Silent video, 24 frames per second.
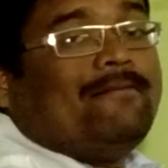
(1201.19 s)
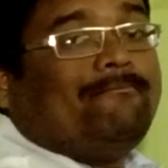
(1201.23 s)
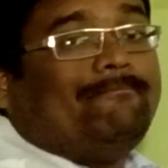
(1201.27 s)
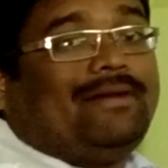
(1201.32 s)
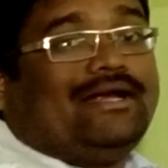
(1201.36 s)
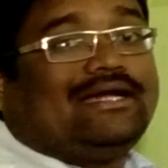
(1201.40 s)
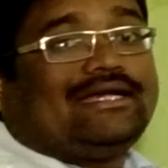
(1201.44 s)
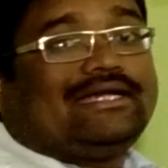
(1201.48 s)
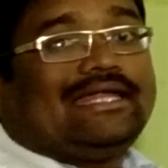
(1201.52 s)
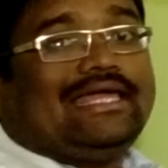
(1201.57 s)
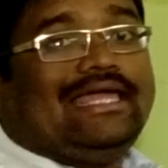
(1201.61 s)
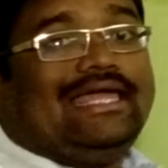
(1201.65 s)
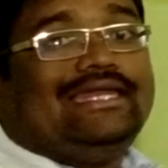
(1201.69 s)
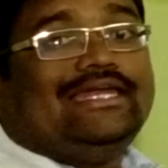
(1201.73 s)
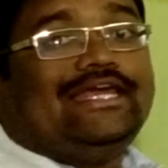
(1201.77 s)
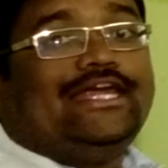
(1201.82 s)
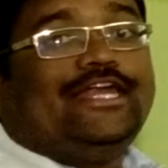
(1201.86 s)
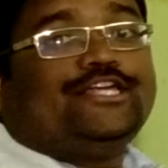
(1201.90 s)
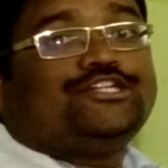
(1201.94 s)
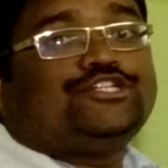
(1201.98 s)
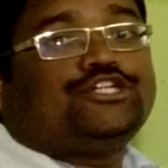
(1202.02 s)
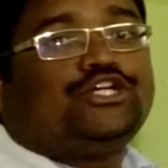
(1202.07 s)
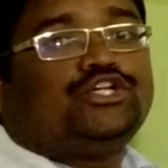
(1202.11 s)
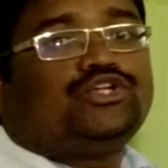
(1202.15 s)
but in
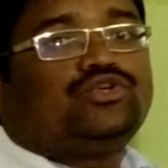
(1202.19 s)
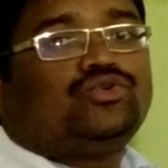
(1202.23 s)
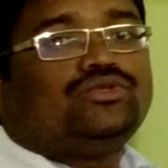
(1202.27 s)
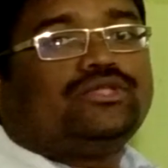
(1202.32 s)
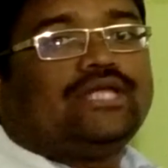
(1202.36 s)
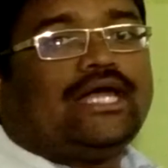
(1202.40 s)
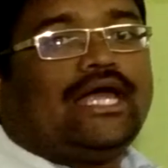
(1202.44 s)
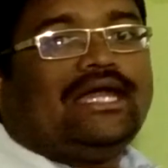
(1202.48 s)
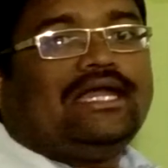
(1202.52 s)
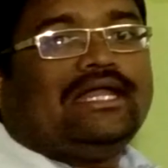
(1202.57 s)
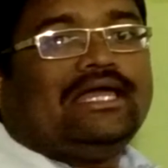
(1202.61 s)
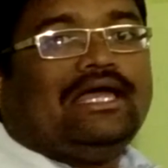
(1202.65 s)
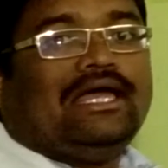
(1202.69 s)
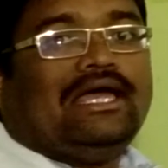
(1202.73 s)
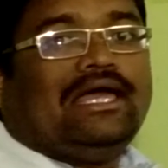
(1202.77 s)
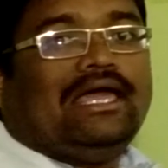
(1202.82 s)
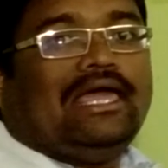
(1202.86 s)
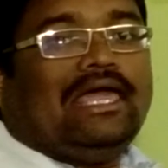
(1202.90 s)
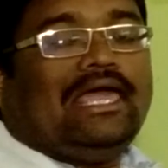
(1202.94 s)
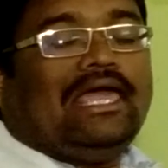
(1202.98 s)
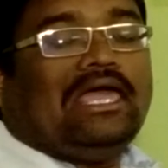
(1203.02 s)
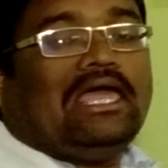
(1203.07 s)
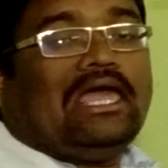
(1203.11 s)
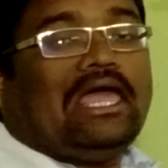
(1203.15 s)
addition to that,
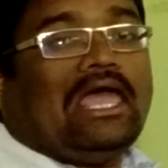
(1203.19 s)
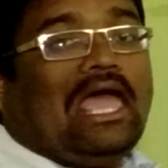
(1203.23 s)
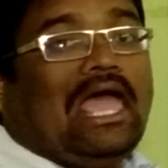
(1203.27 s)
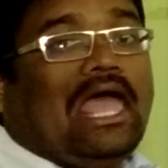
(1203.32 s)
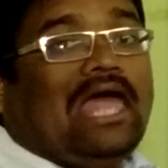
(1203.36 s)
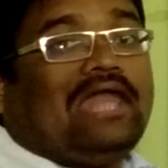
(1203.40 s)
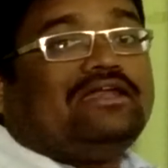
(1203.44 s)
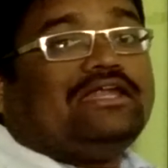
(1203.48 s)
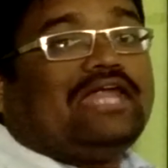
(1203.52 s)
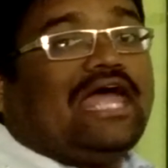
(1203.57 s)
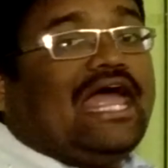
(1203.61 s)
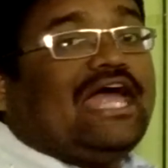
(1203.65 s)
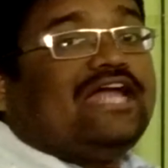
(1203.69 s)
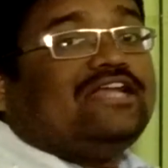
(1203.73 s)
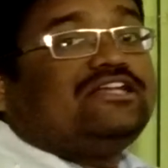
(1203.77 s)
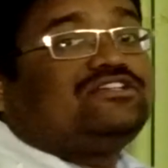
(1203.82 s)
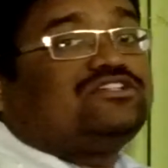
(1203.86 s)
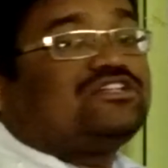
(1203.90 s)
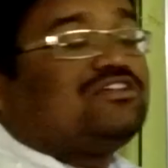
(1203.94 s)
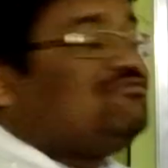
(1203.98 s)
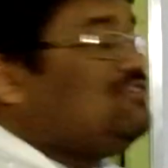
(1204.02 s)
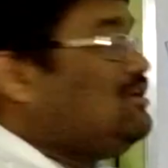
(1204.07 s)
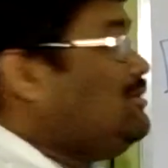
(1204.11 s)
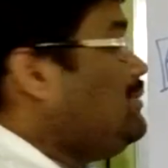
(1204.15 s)
an
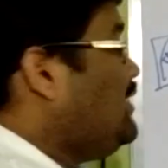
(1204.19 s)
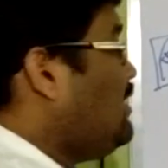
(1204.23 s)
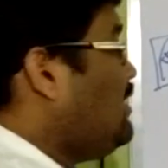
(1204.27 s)
antrum will be